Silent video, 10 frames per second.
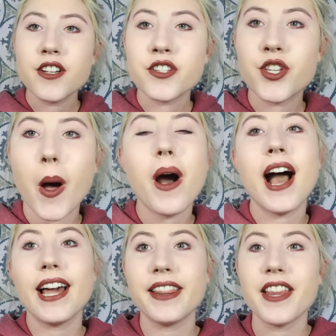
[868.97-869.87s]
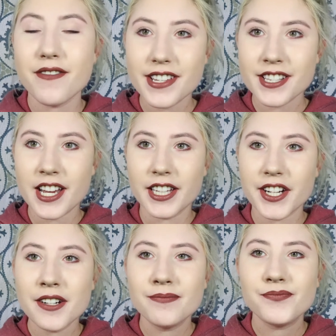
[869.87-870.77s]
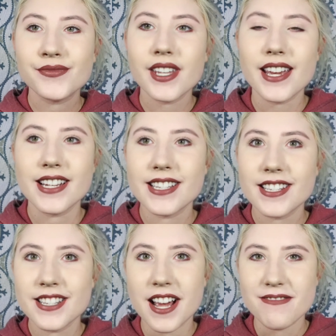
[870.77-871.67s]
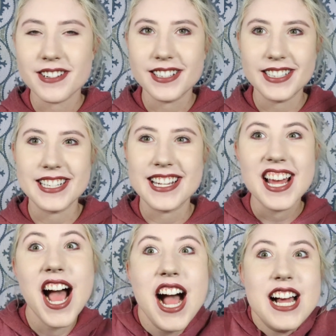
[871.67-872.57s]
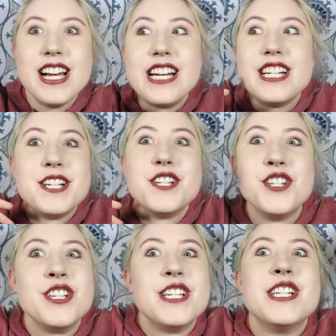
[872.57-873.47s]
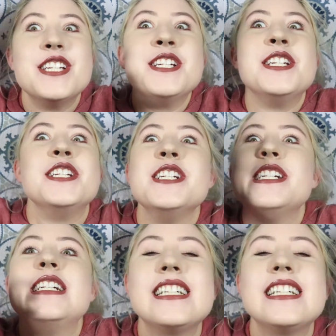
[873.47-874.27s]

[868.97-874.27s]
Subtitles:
so I love this color. It's definitely edgy.